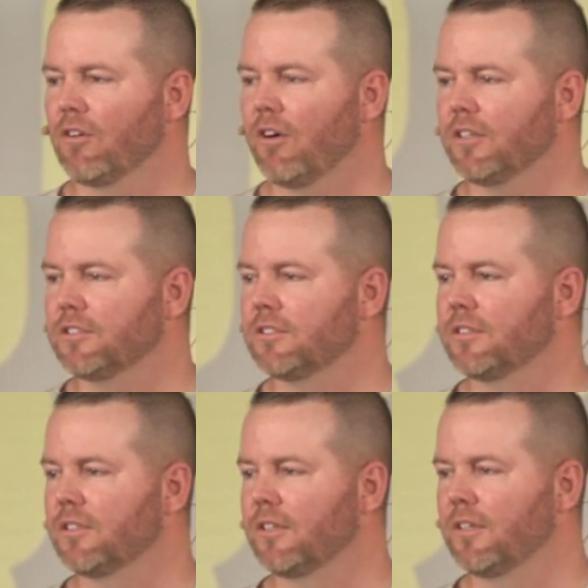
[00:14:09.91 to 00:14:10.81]
cross.
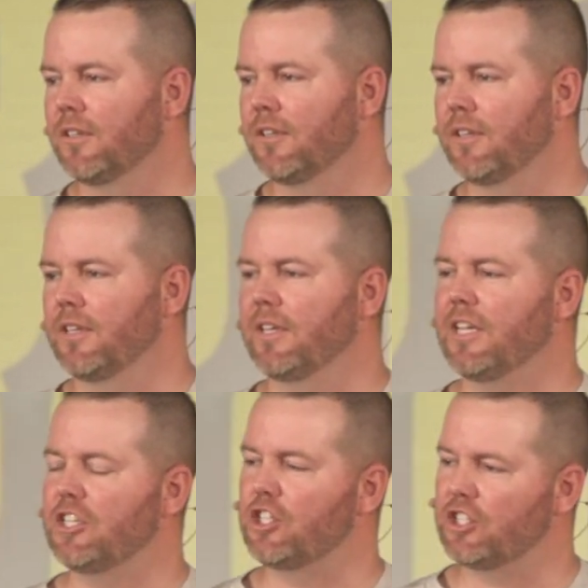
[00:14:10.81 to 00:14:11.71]

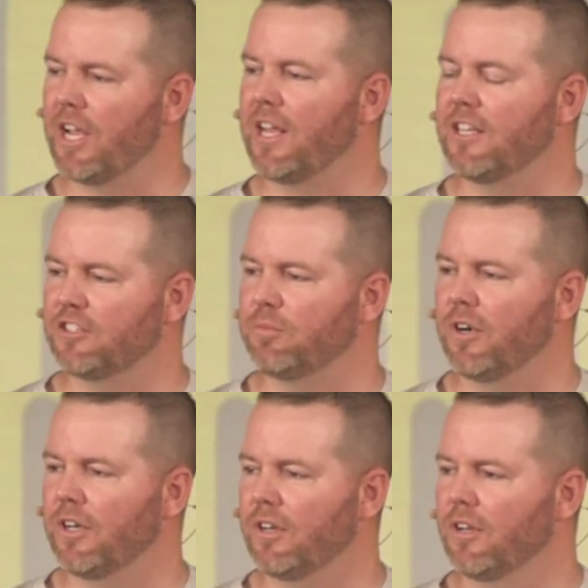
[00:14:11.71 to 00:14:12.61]
He shed his
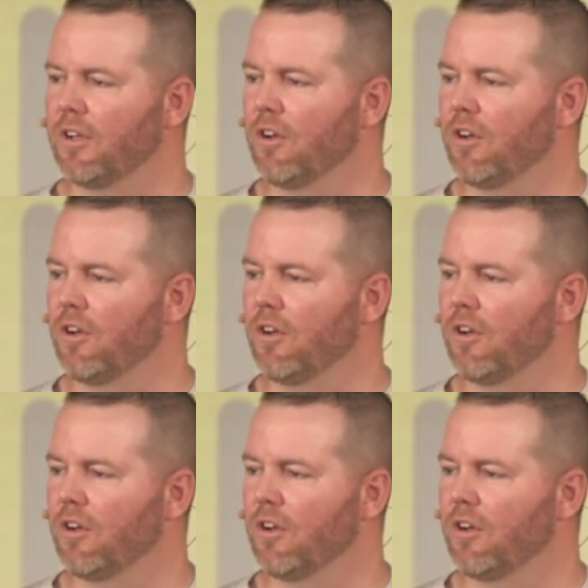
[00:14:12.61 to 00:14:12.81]
blood